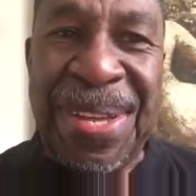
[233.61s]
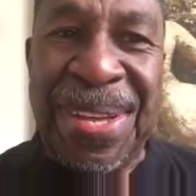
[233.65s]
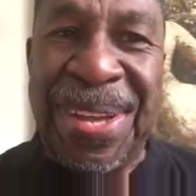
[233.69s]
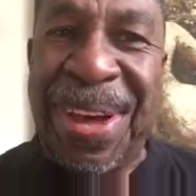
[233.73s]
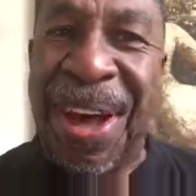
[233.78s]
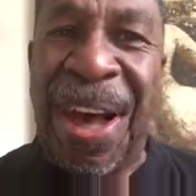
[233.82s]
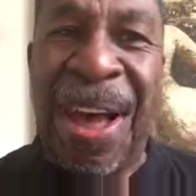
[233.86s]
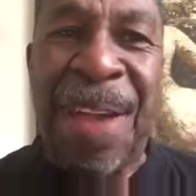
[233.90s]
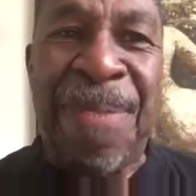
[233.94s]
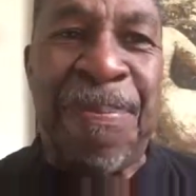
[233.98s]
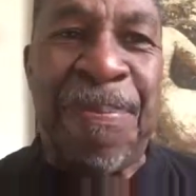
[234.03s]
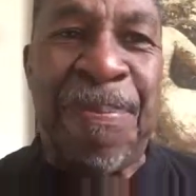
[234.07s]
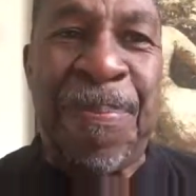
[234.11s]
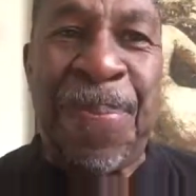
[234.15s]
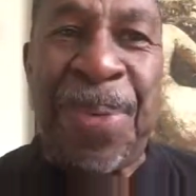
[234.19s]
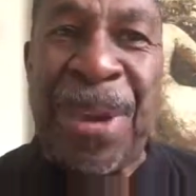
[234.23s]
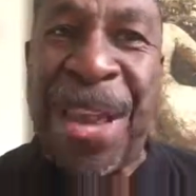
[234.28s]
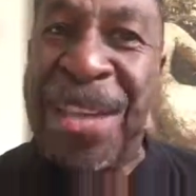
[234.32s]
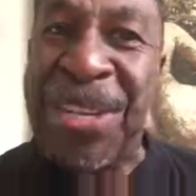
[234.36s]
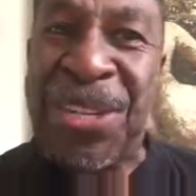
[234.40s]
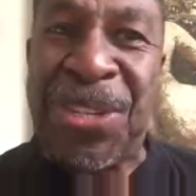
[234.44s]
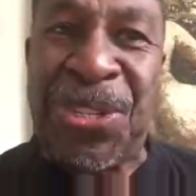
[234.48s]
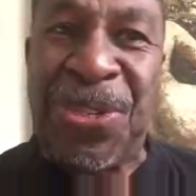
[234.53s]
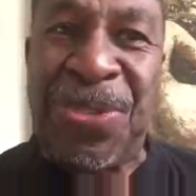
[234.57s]
God
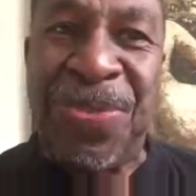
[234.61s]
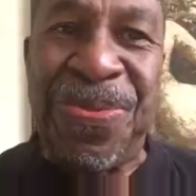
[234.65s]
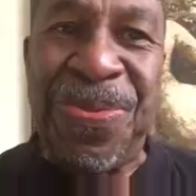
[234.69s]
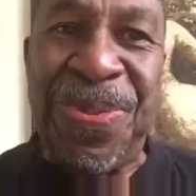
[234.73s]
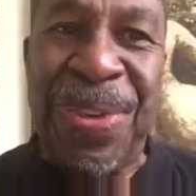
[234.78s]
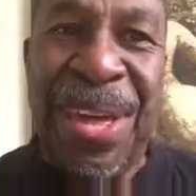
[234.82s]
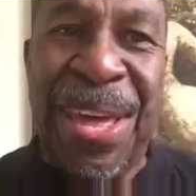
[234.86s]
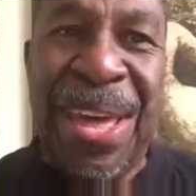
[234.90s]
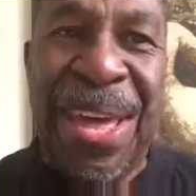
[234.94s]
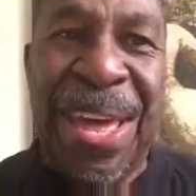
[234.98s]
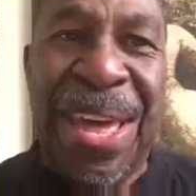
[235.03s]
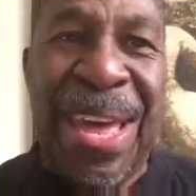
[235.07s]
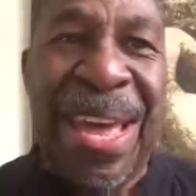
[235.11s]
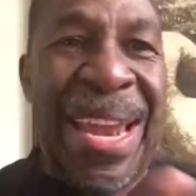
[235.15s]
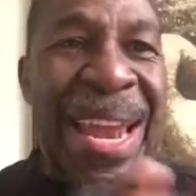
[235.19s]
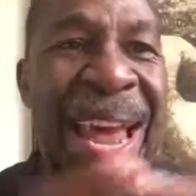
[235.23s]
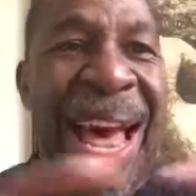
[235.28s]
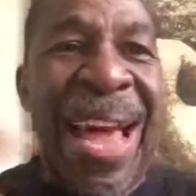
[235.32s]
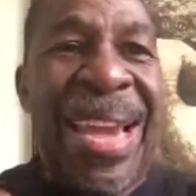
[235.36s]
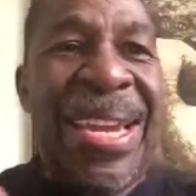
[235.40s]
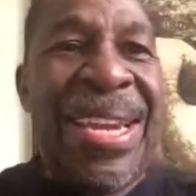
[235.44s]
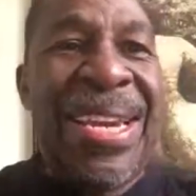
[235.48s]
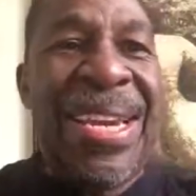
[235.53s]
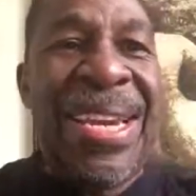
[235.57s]
bless you, and
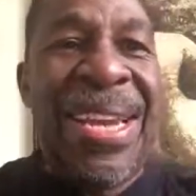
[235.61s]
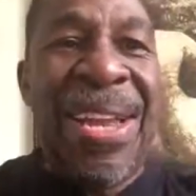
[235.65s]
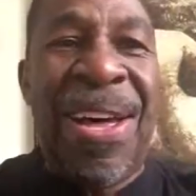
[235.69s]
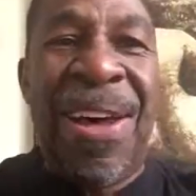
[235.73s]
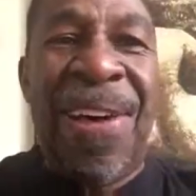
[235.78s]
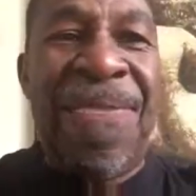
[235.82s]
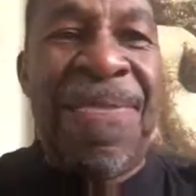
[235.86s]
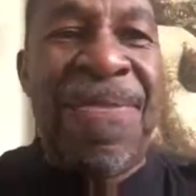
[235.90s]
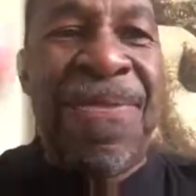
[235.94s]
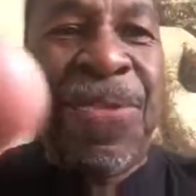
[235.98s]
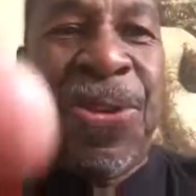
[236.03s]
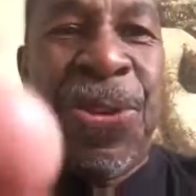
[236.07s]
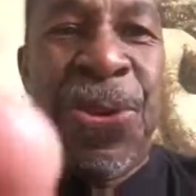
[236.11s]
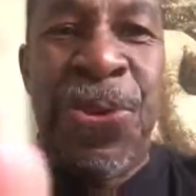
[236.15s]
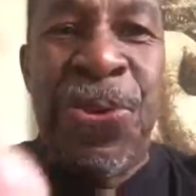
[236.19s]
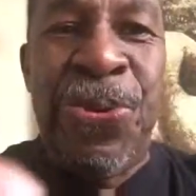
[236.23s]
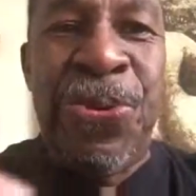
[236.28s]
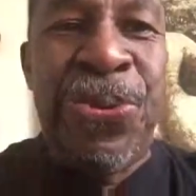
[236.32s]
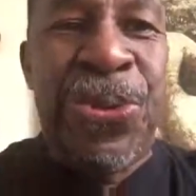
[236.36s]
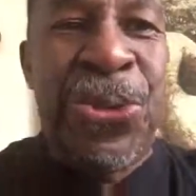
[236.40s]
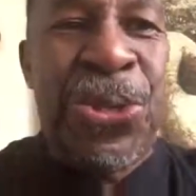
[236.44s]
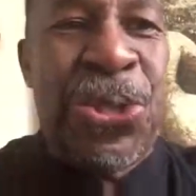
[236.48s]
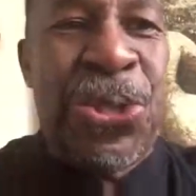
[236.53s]
I love you